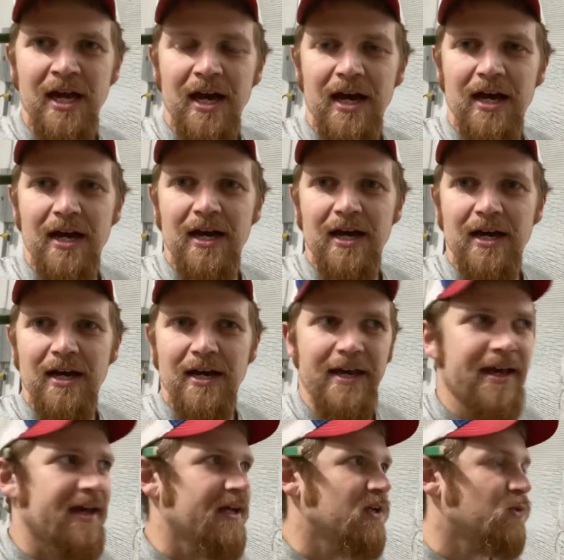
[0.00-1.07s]

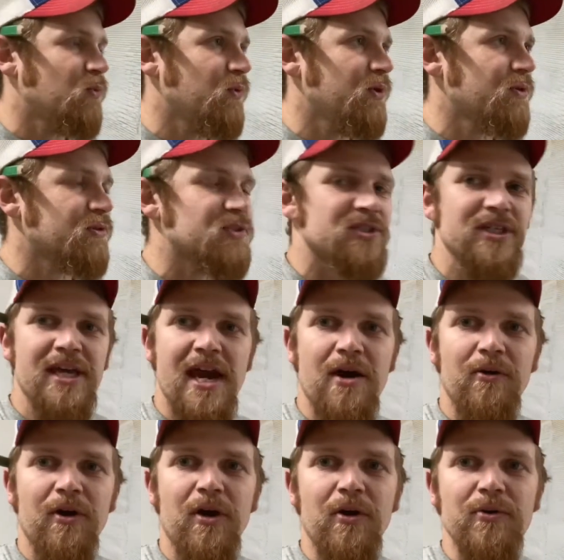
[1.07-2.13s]
And we'll see
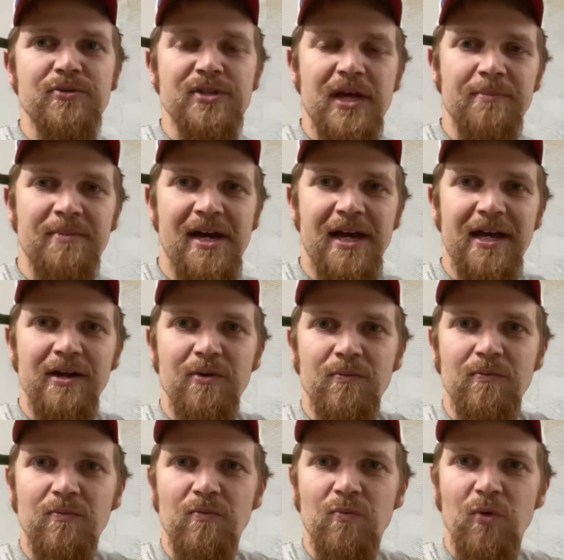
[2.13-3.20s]
how it goes. I'm not gonna
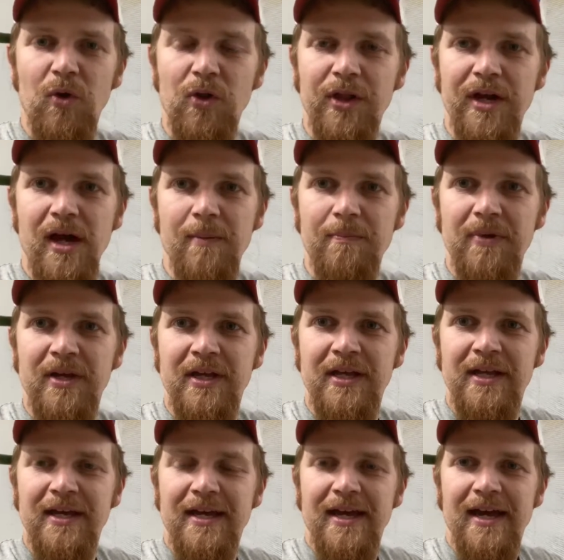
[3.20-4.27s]
roll it up
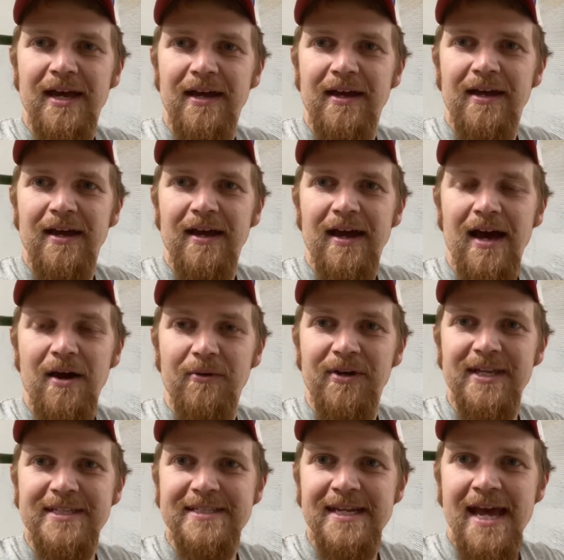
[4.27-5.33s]
how it
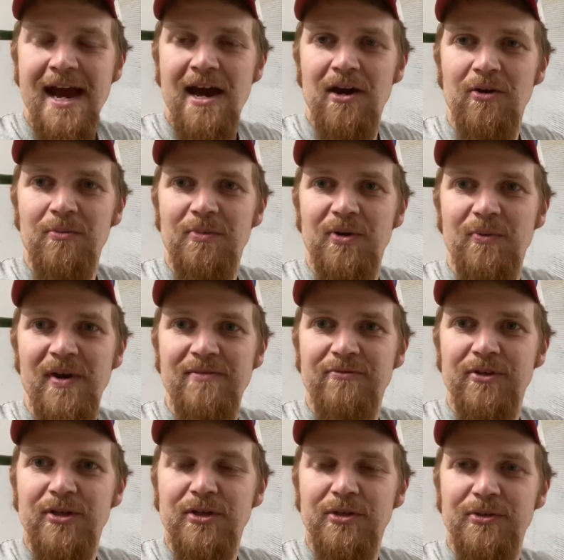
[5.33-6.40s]
is now. I'm gonna wait
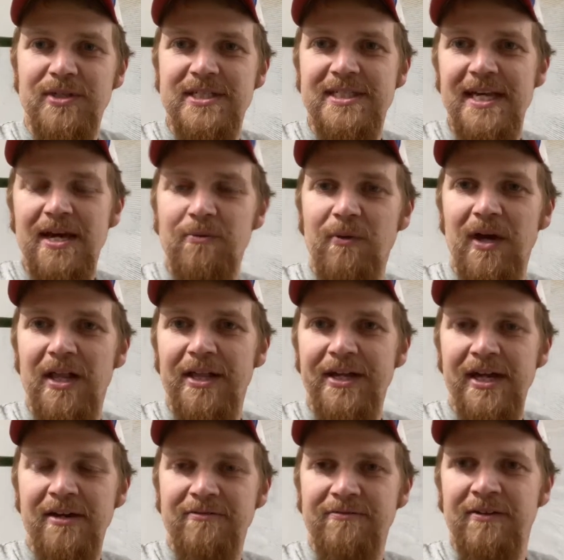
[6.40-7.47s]
for the glue to set well
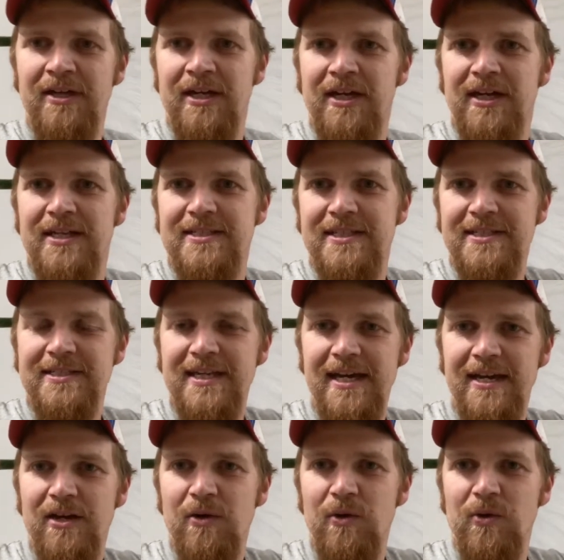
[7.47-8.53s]
enough because it is
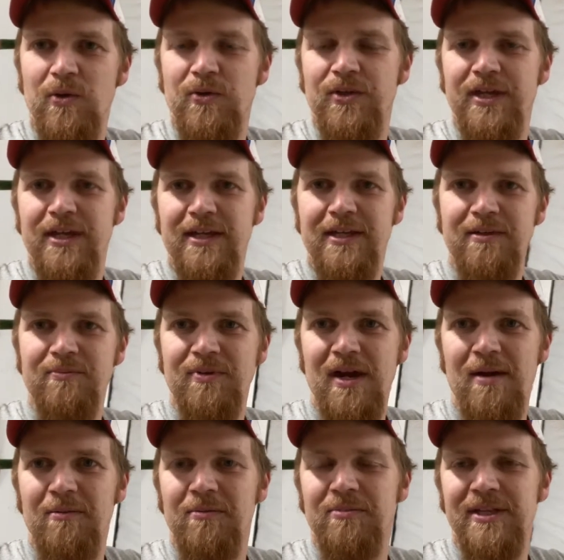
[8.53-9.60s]
kind of cold and
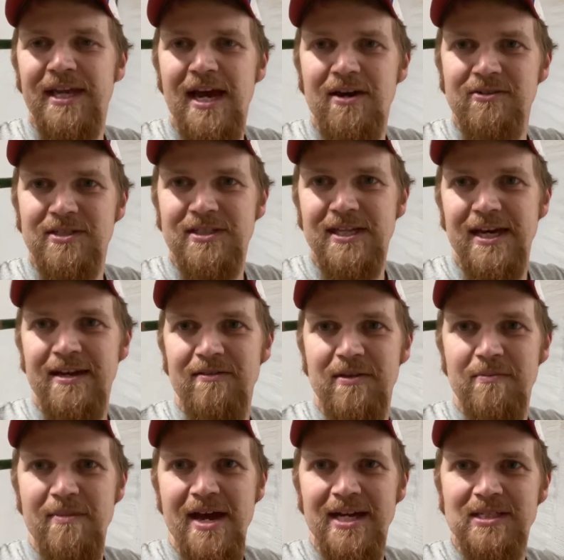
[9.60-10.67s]
probably outside of the
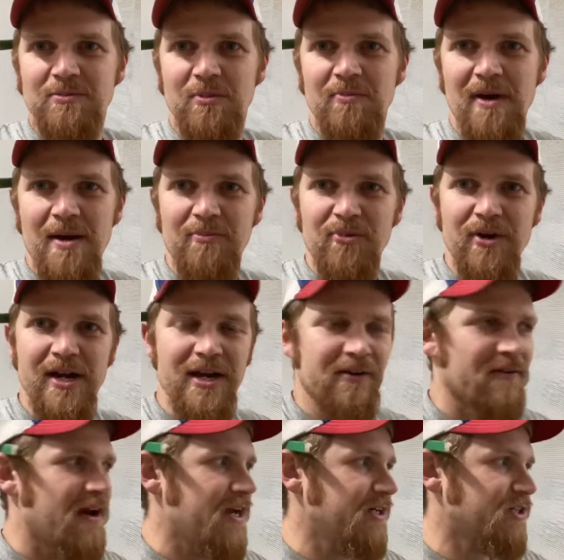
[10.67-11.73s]
maximum operating
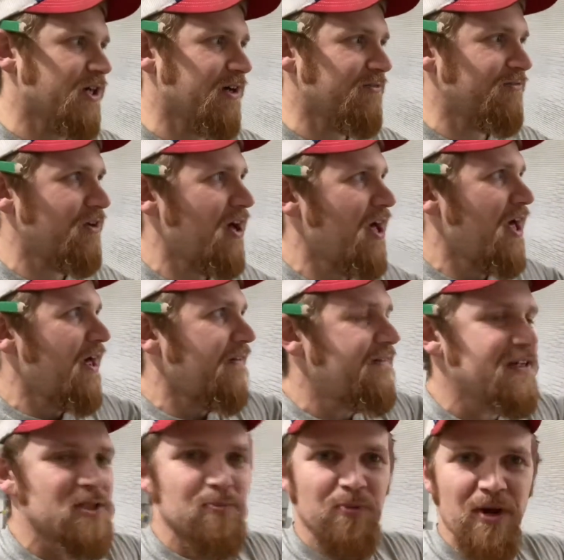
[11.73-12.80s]
range of
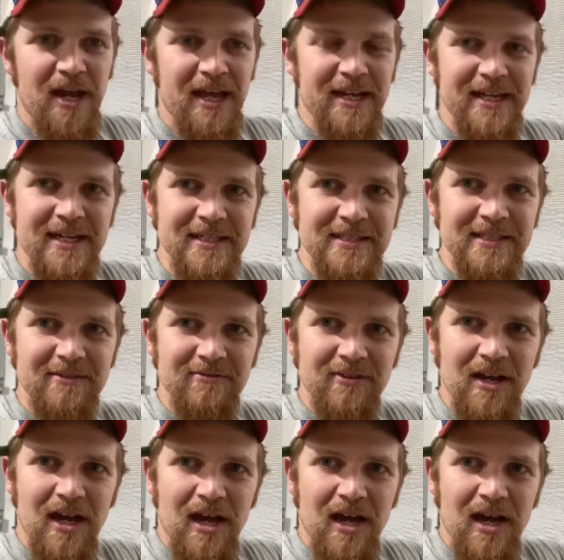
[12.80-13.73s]
the spray adhesive.